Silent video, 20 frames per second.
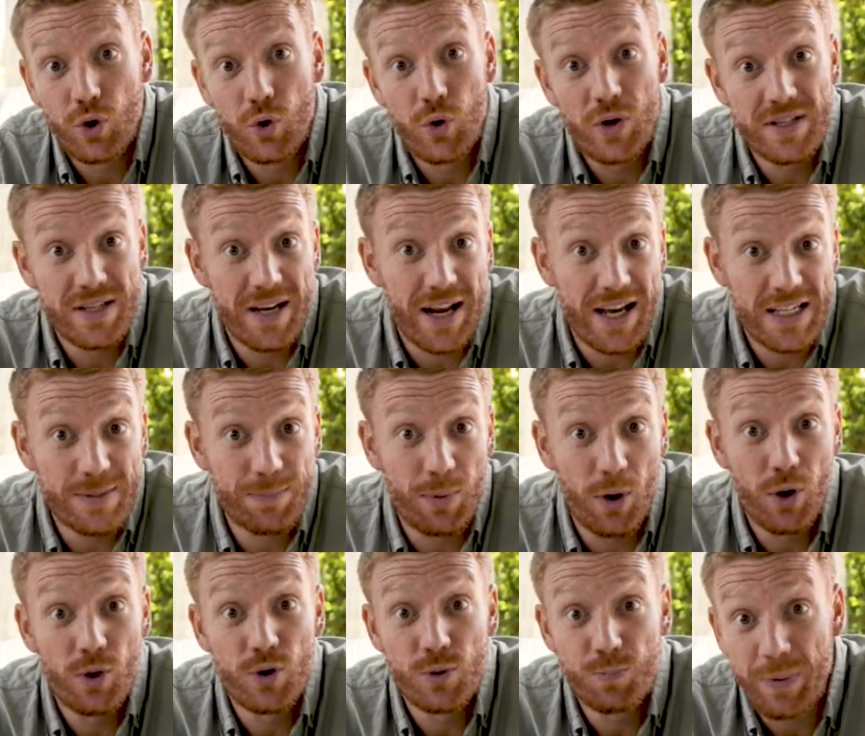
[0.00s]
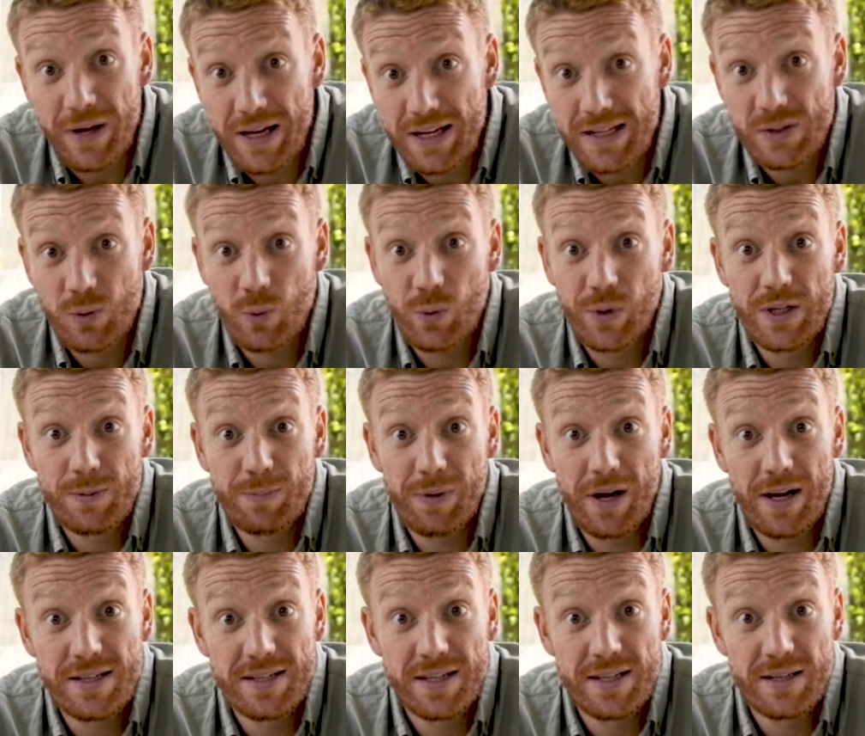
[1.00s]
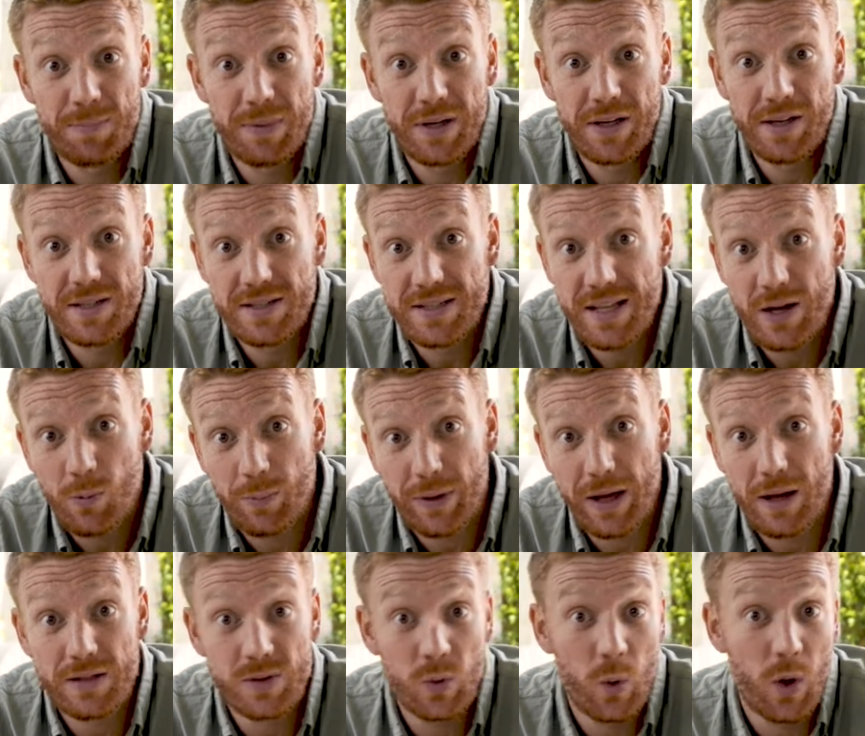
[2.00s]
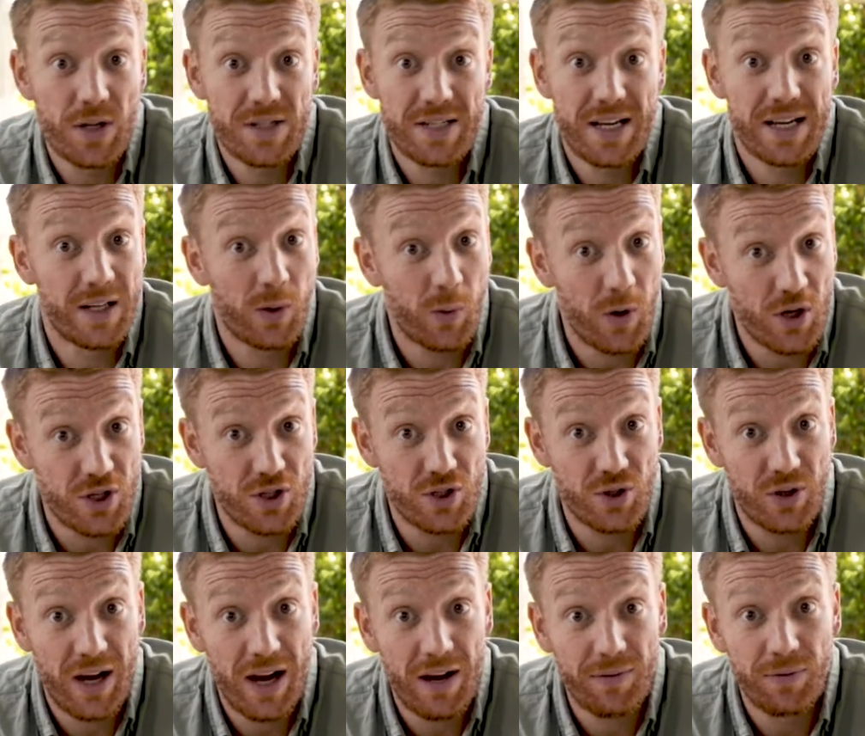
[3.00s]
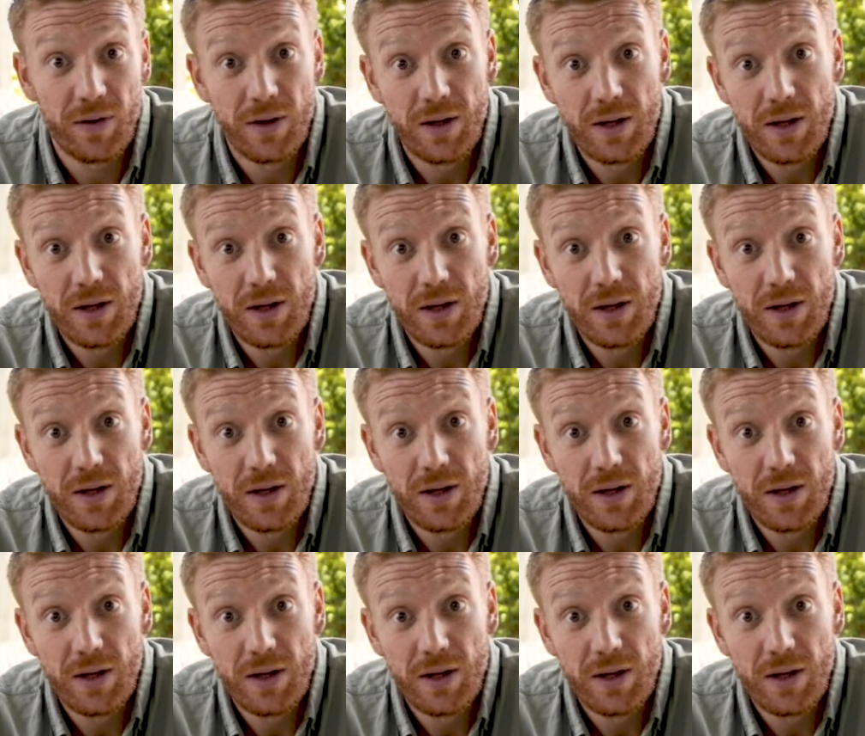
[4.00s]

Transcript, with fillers: who is an expert who's been to all these places because they'll be able to answer any questions you have